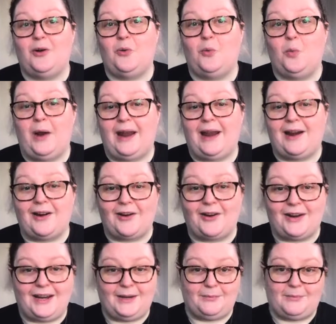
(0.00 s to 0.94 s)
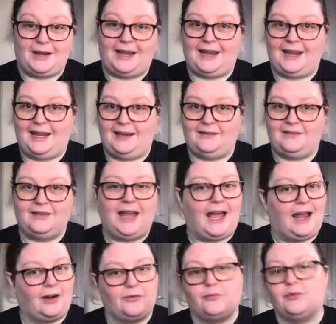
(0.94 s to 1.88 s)
where in my,
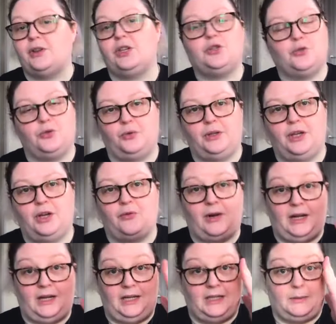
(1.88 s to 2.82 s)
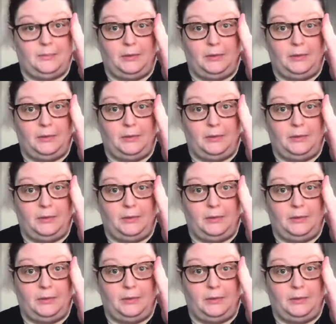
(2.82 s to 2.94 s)
not really truly a gradient,